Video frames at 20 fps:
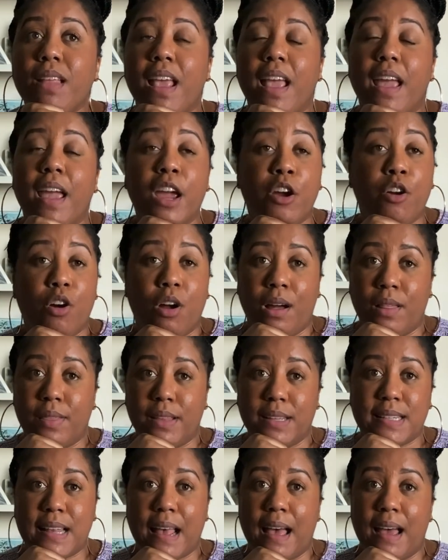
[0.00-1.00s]
err on the
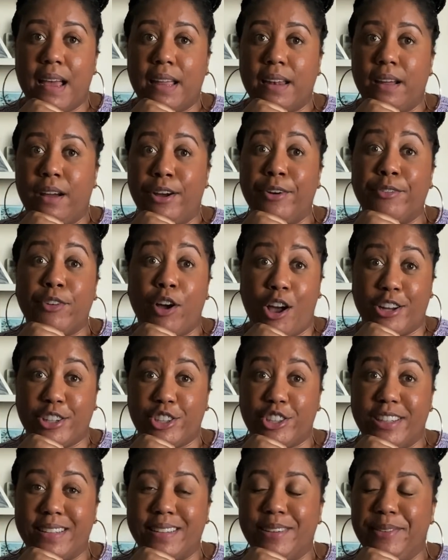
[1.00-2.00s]
side of
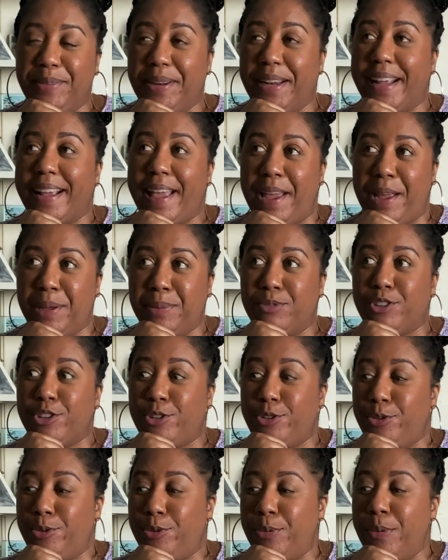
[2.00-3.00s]
caution when it came
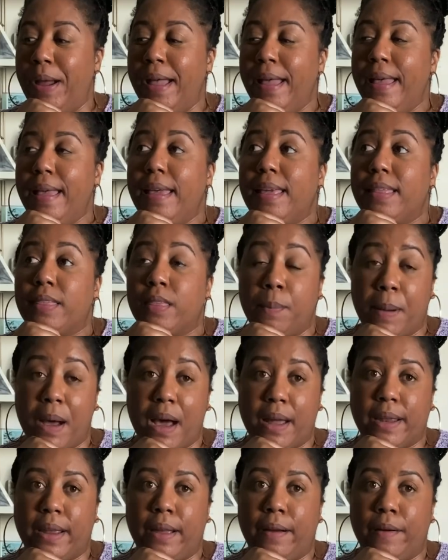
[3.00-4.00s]
to the
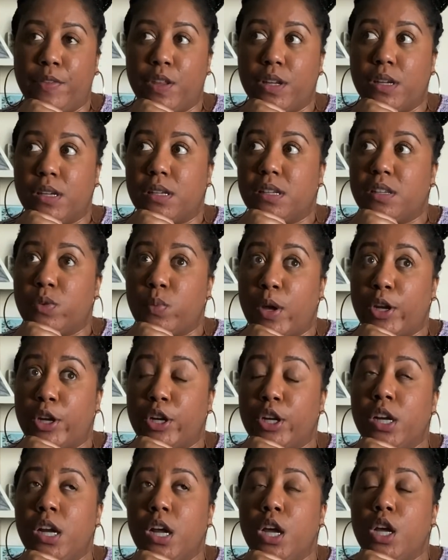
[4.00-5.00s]
body of the
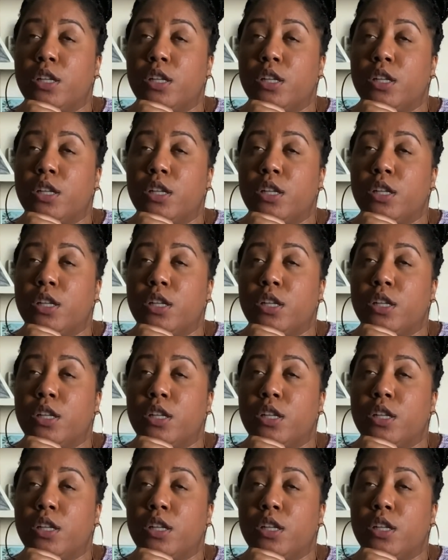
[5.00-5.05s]
sweater.